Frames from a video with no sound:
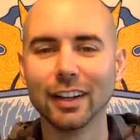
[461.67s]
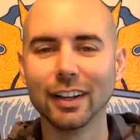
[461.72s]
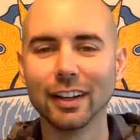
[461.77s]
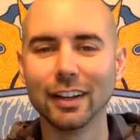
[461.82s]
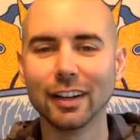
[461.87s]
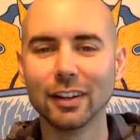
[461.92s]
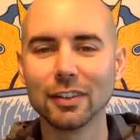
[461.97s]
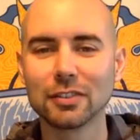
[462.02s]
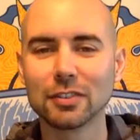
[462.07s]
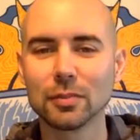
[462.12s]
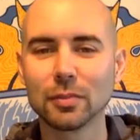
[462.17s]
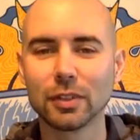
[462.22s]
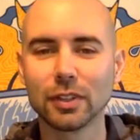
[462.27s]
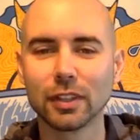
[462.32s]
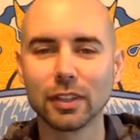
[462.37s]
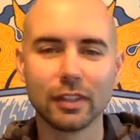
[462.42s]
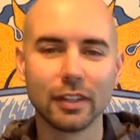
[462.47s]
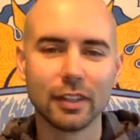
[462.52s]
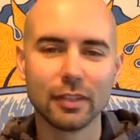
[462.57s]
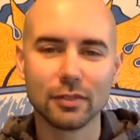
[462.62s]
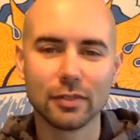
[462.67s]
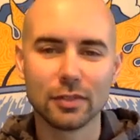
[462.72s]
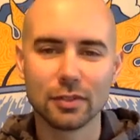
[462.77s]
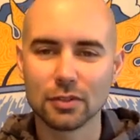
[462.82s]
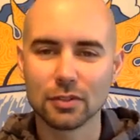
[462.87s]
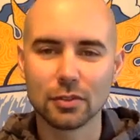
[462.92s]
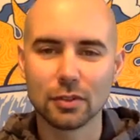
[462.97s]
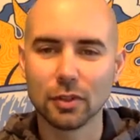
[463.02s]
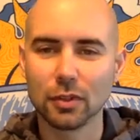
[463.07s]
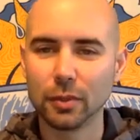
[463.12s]
Ultimately, life is a
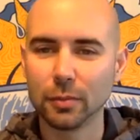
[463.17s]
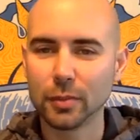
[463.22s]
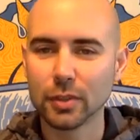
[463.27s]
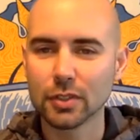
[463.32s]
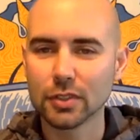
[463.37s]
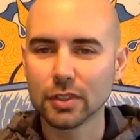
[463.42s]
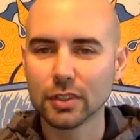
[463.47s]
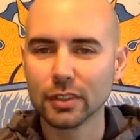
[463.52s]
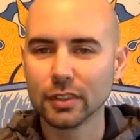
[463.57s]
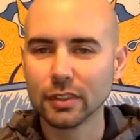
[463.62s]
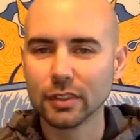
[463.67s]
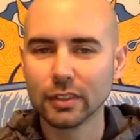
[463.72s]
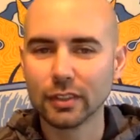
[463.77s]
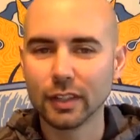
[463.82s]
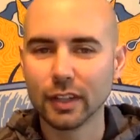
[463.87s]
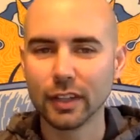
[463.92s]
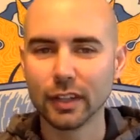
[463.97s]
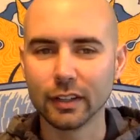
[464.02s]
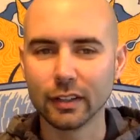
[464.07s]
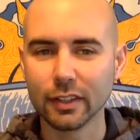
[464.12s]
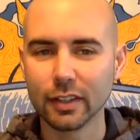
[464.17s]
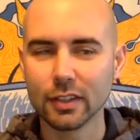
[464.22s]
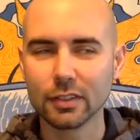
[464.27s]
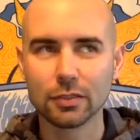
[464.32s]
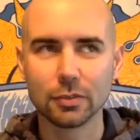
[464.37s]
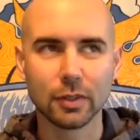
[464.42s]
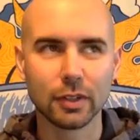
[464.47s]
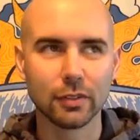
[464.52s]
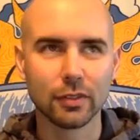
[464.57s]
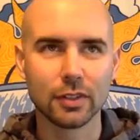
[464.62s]
solo mission that
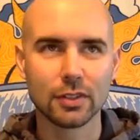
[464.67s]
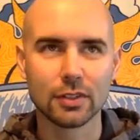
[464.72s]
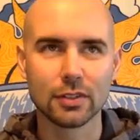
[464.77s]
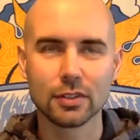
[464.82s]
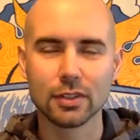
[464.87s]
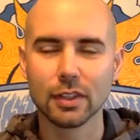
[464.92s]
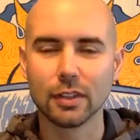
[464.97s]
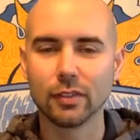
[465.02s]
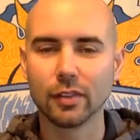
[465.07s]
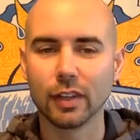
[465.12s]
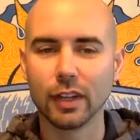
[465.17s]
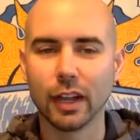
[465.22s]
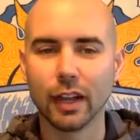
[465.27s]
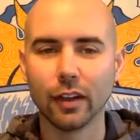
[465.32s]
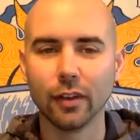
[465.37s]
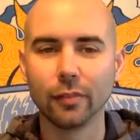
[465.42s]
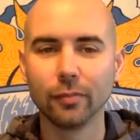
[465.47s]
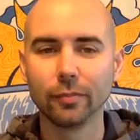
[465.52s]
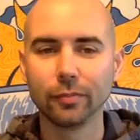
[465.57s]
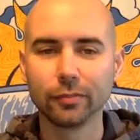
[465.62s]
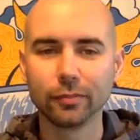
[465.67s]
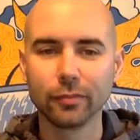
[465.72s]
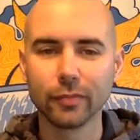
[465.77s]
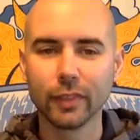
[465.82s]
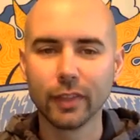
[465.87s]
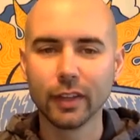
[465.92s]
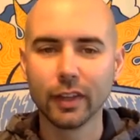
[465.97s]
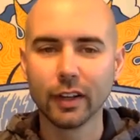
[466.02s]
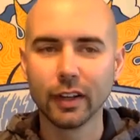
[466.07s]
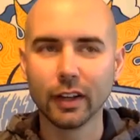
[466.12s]
each one of us is living out
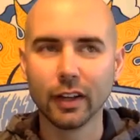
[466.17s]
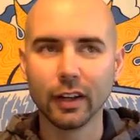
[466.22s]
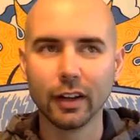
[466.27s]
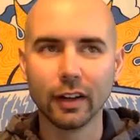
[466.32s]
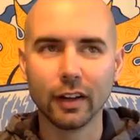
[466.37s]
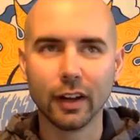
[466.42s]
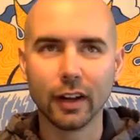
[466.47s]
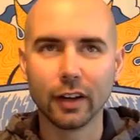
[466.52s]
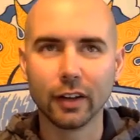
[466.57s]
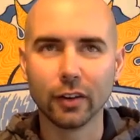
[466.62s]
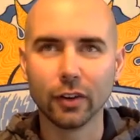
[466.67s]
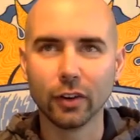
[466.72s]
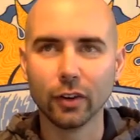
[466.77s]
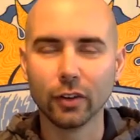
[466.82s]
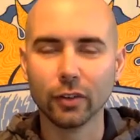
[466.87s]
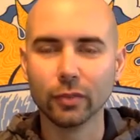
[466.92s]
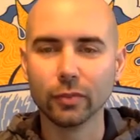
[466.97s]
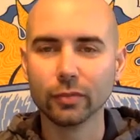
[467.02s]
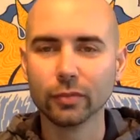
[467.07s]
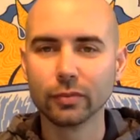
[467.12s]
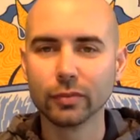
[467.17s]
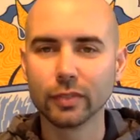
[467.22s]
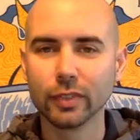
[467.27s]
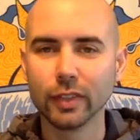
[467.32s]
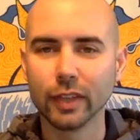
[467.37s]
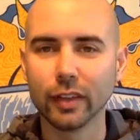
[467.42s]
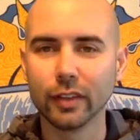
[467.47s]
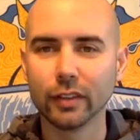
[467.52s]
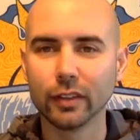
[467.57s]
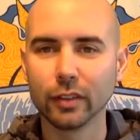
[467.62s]
on our own.
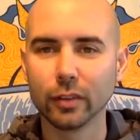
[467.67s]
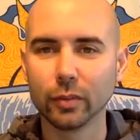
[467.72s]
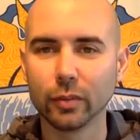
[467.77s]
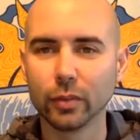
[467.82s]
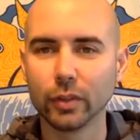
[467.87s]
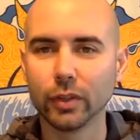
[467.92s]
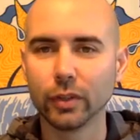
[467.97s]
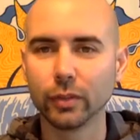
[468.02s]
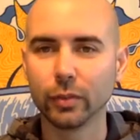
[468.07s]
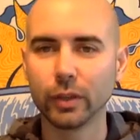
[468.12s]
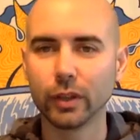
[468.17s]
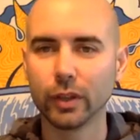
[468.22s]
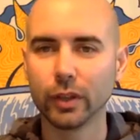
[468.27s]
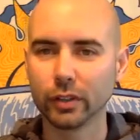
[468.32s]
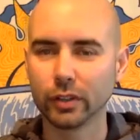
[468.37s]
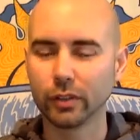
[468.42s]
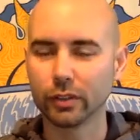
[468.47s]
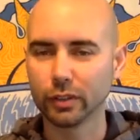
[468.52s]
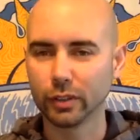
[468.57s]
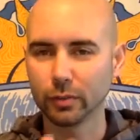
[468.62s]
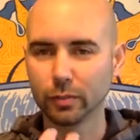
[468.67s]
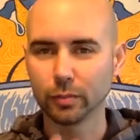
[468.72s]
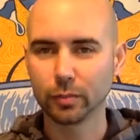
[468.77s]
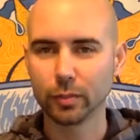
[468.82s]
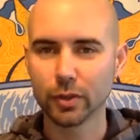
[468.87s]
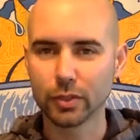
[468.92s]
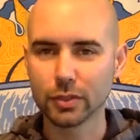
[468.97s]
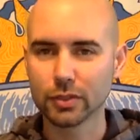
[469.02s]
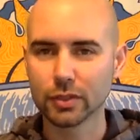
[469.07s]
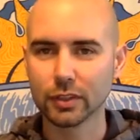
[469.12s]
That we are the only
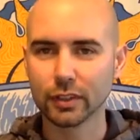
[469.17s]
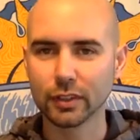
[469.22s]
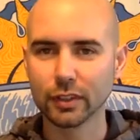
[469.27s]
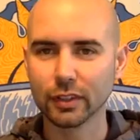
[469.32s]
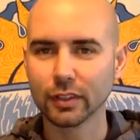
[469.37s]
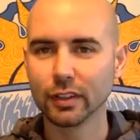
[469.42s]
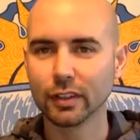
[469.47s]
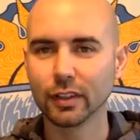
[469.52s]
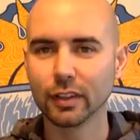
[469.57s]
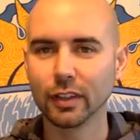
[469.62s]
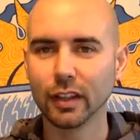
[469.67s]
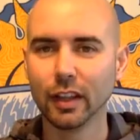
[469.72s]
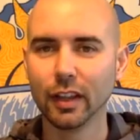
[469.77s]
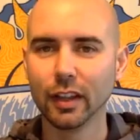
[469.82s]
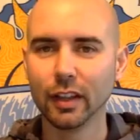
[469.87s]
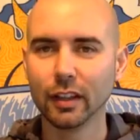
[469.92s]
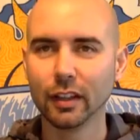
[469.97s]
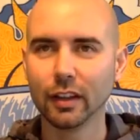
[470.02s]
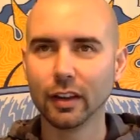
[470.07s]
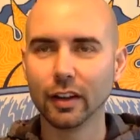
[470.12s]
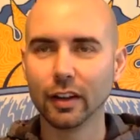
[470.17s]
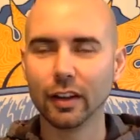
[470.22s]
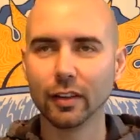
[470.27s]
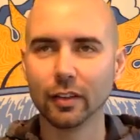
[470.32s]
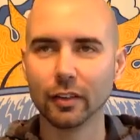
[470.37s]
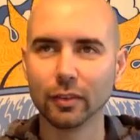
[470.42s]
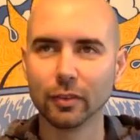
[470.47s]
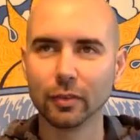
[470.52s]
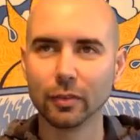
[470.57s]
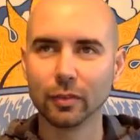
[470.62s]
person
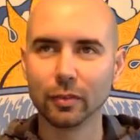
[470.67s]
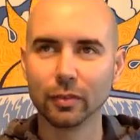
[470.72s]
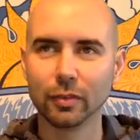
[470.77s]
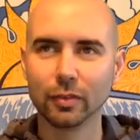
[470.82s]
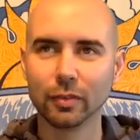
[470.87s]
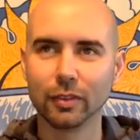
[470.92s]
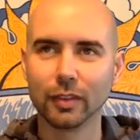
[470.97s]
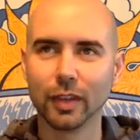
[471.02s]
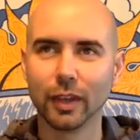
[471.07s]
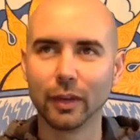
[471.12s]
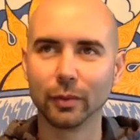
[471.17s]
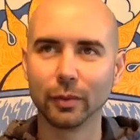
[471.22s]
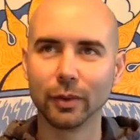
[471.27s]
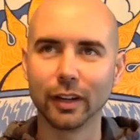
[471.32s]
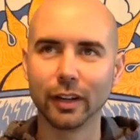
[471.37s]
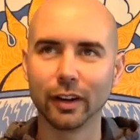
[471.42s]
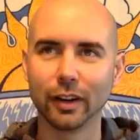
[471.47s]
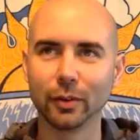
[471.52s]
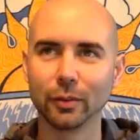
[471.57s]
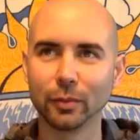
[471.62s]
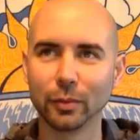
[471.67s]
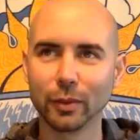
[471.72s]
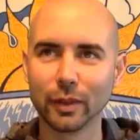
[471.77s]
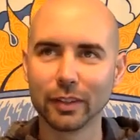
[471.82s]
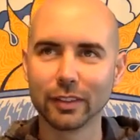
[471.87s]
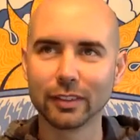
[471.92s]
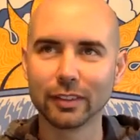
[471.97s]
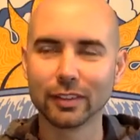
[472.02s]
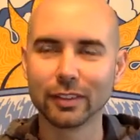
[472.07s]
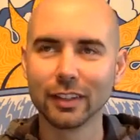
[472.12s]
that we are
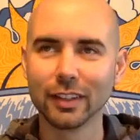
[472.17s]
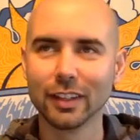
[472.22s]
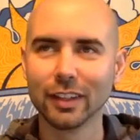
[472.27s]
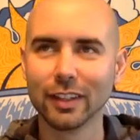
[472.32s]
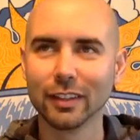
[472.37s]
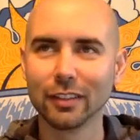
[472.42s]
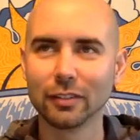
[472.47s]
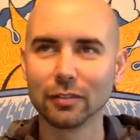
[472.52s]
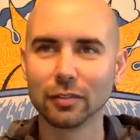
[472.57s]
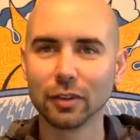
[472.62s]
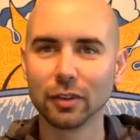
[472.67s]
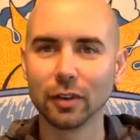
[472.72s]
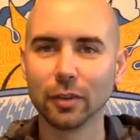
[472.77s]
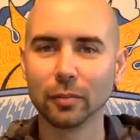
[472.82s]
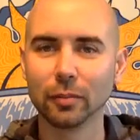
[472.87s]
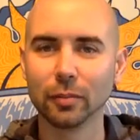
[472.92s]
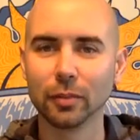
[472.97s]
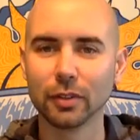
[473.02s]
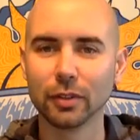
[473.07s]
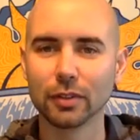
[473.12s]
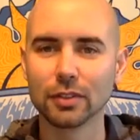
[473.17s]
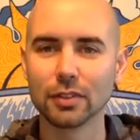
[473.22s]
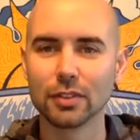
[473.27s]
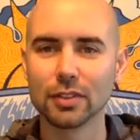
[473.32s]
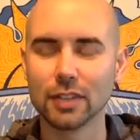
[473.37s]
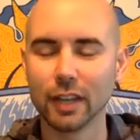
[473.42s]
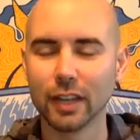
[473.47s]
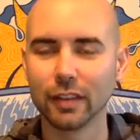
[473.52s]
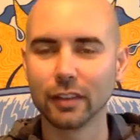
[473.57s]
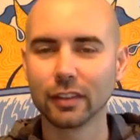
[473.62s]
with from birth to
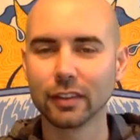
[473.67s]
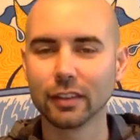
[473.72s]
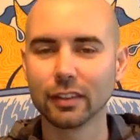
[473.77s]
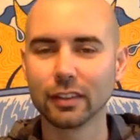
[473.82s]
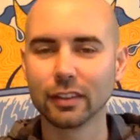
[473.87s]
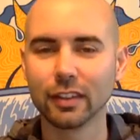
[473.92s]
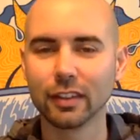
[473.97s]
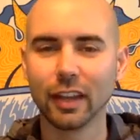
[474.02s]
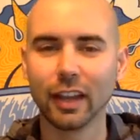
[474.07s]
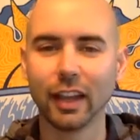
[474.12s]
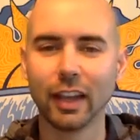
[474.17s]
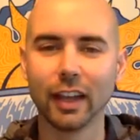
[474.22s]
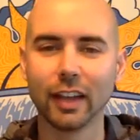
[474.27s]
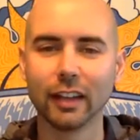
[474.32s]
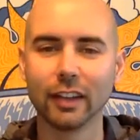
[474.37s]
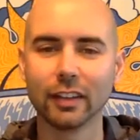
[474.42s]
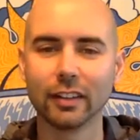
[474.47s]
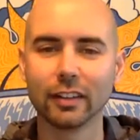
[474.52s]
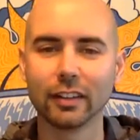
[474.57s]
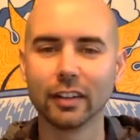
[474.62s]
death, and